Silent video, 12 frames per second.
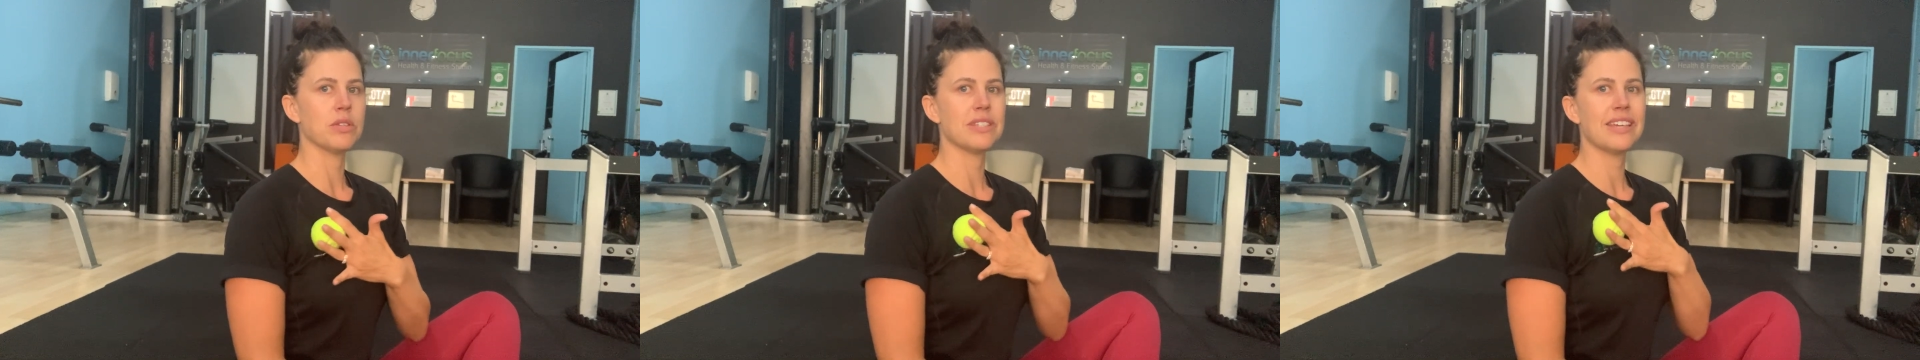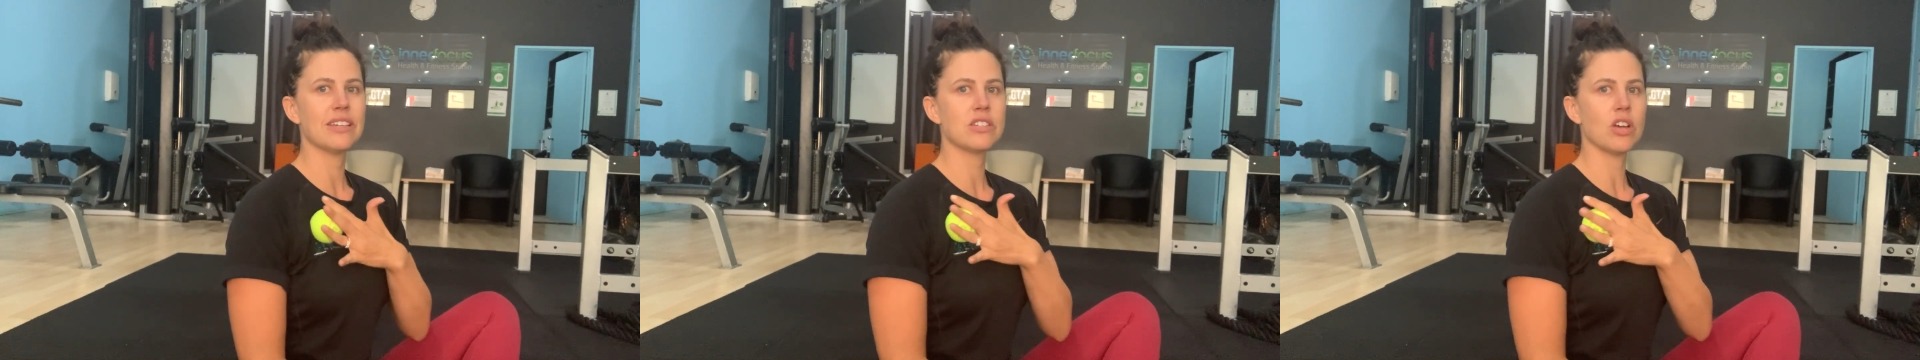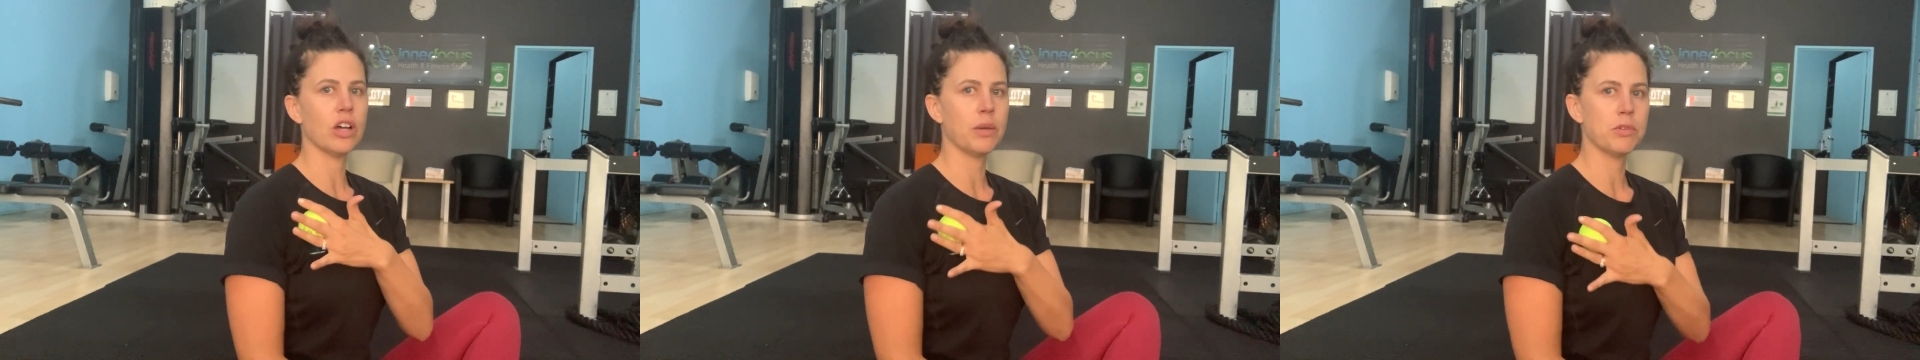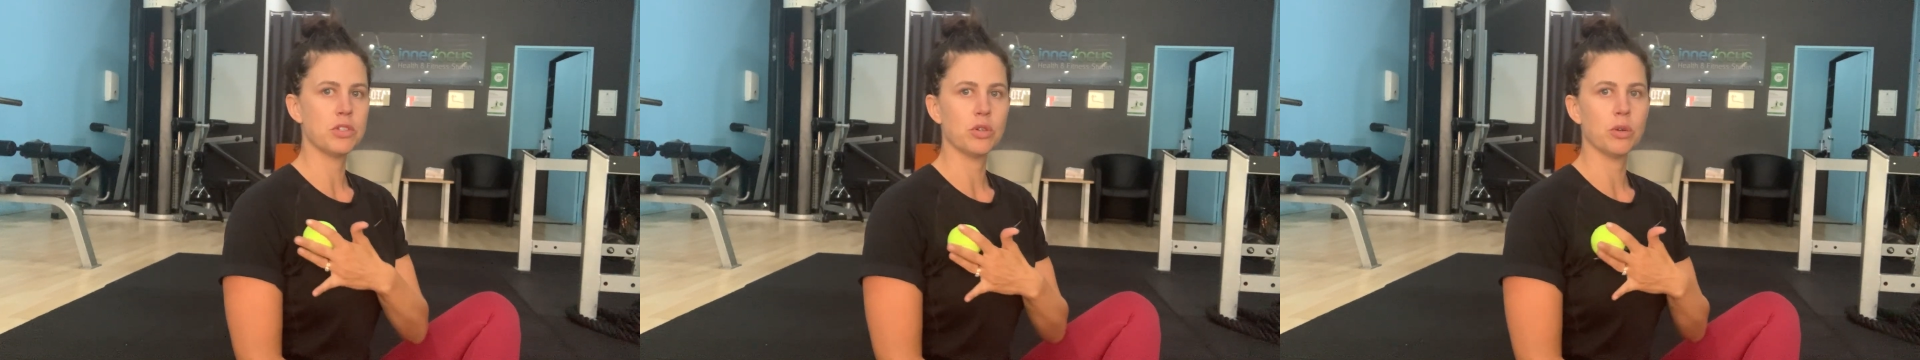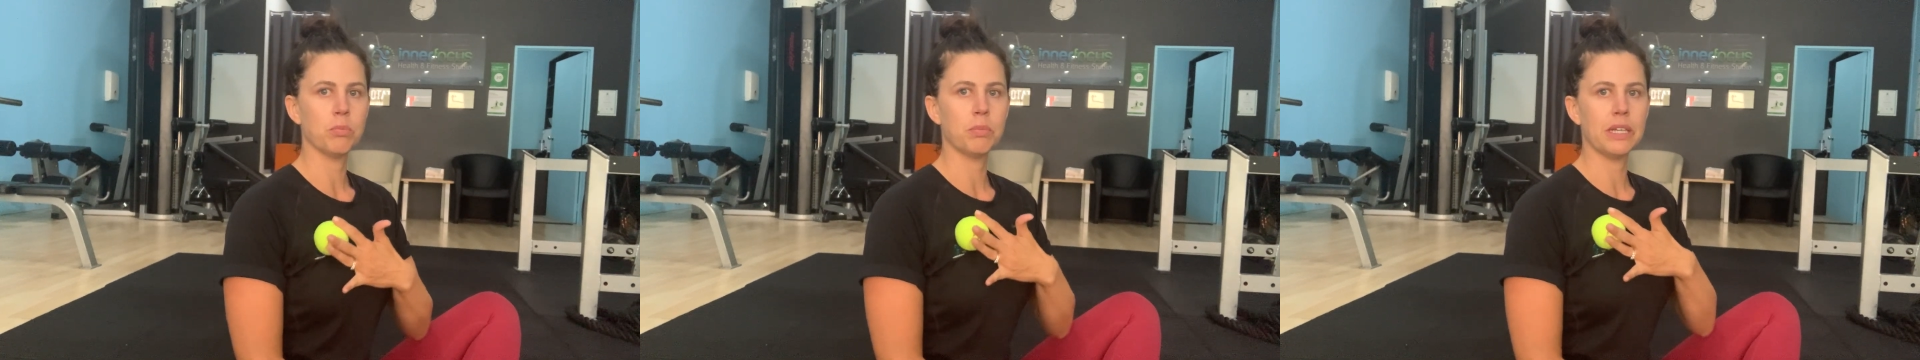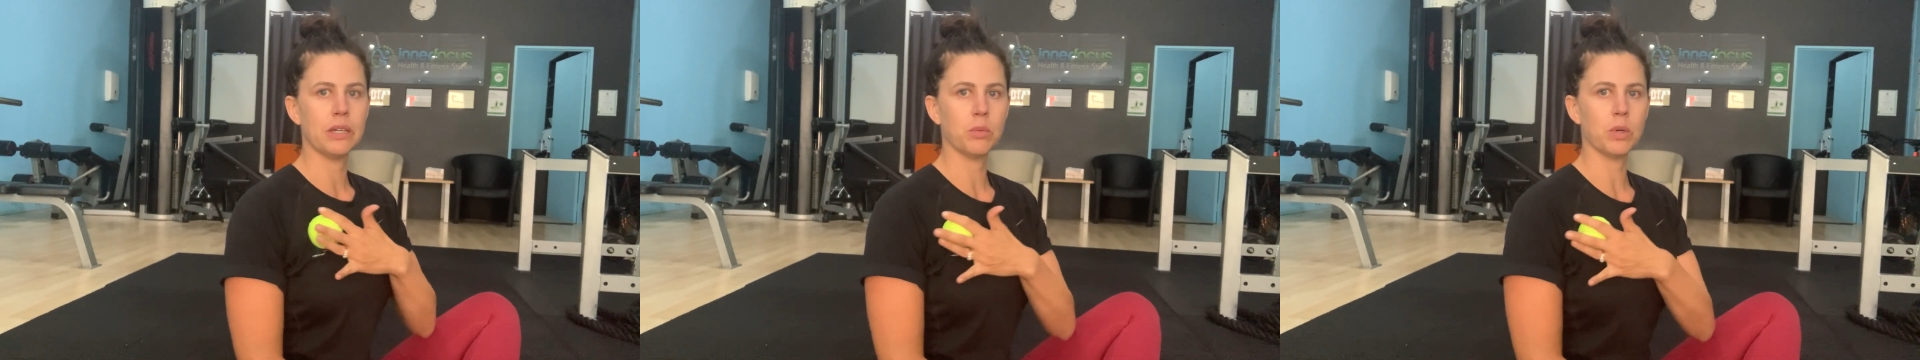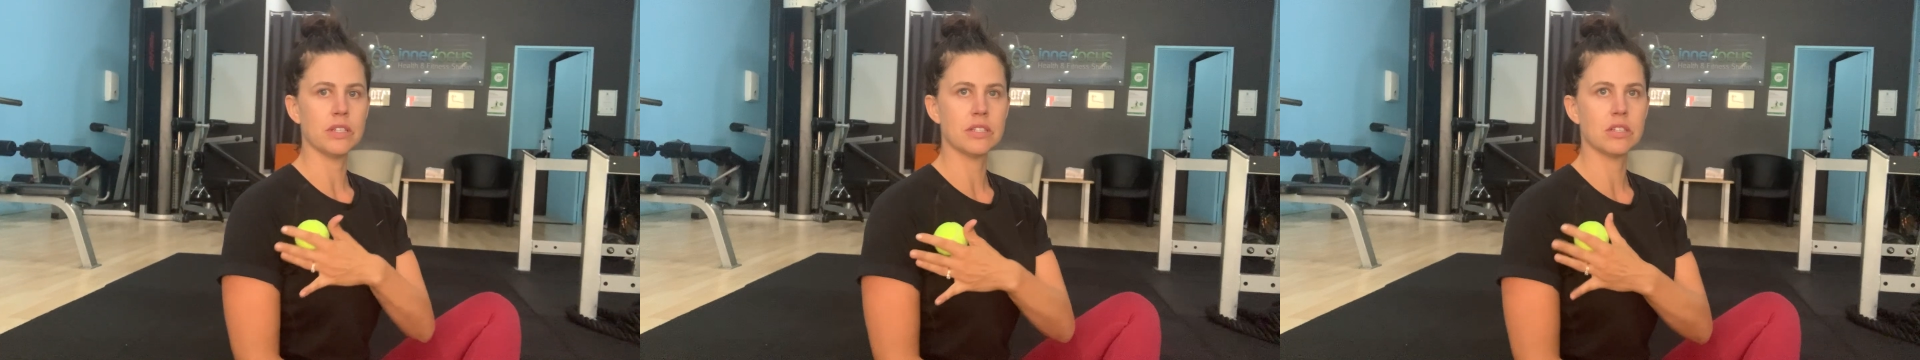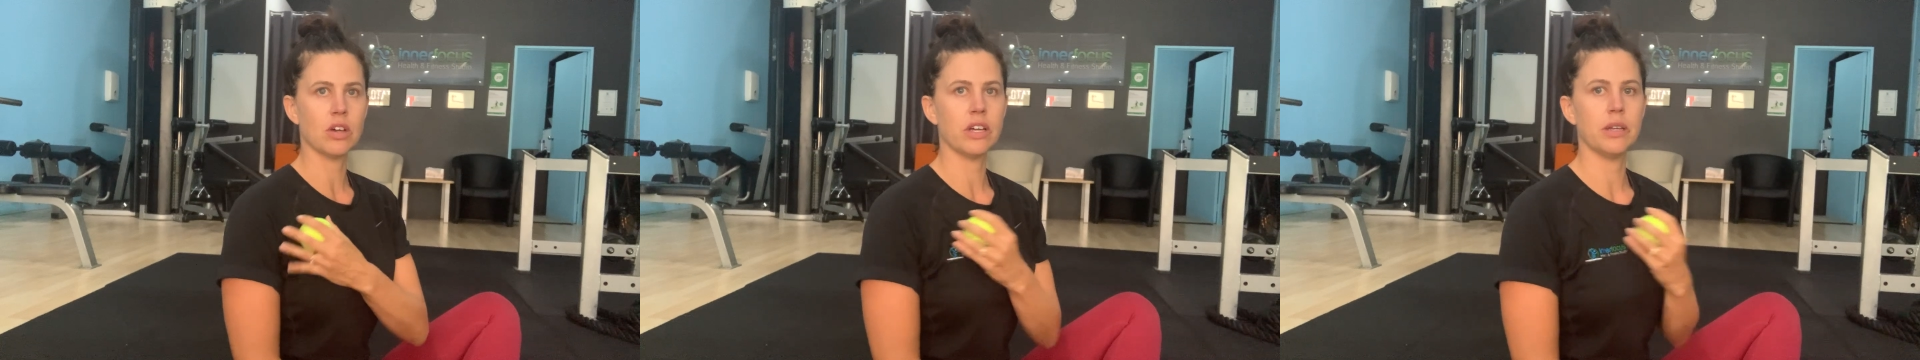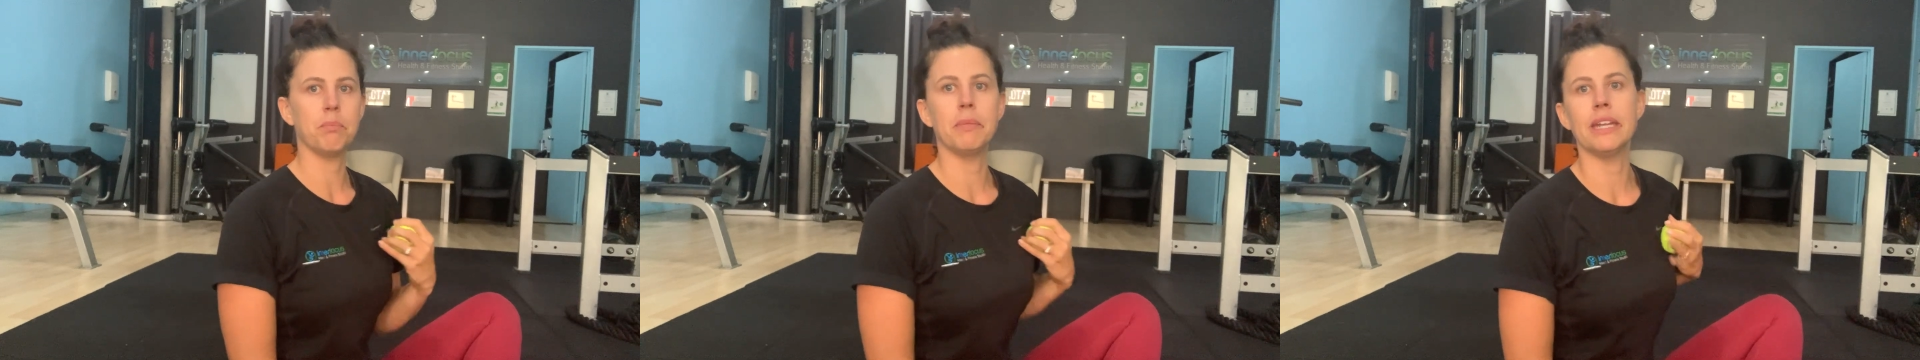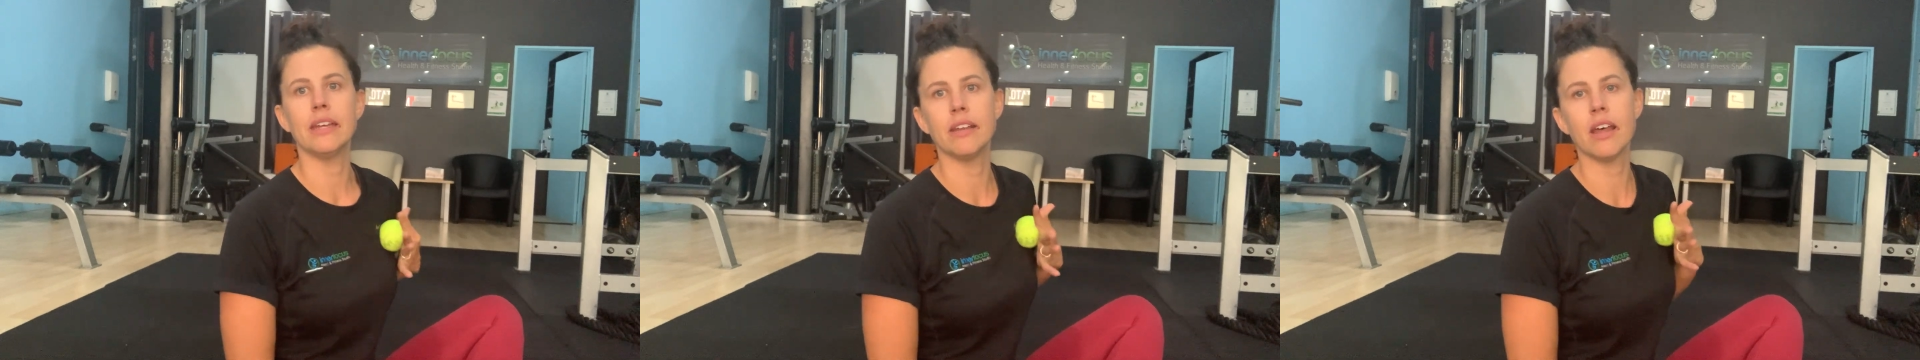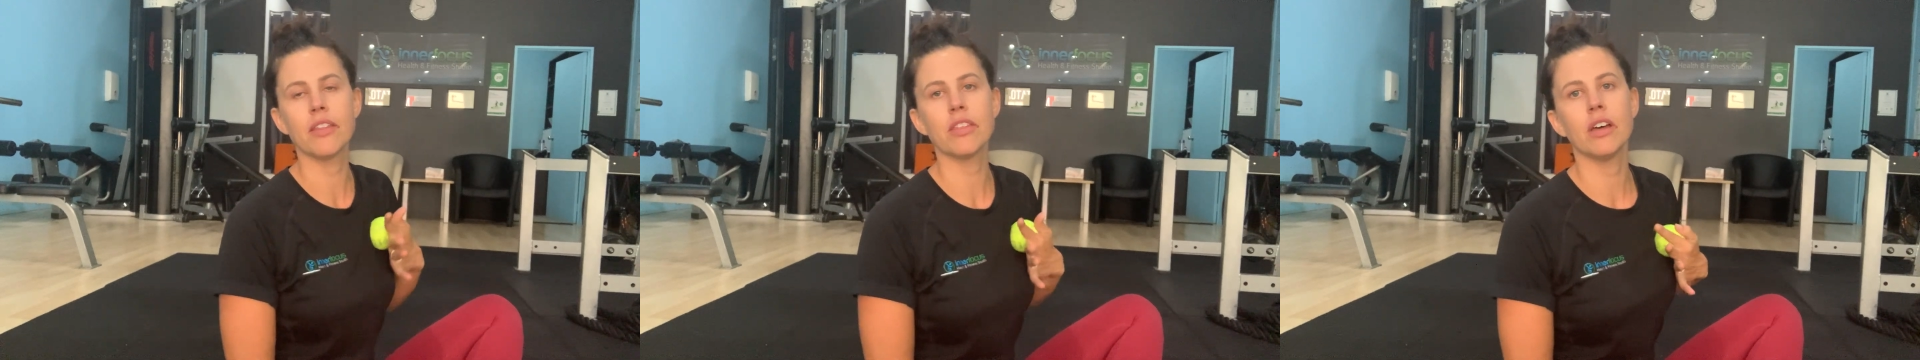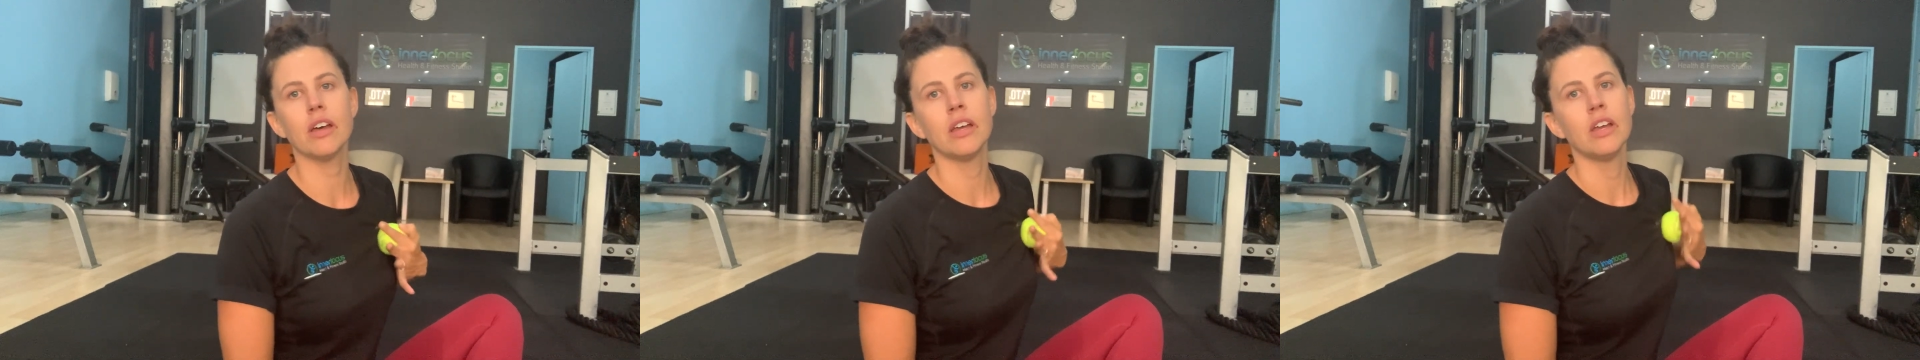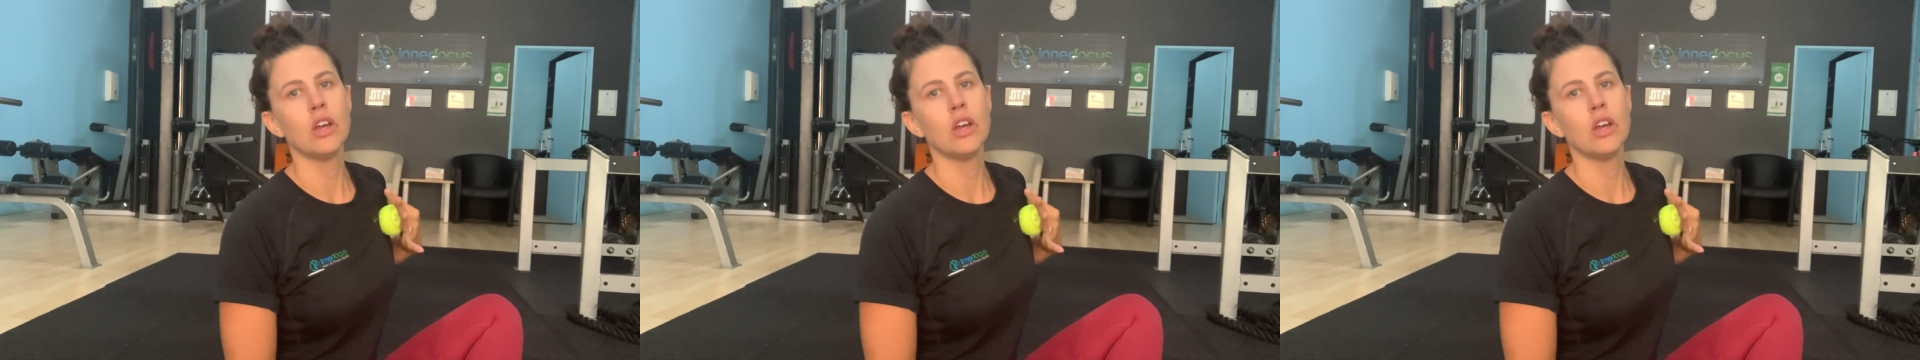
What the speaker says: Set a timer, do it a minute one side, a minute another,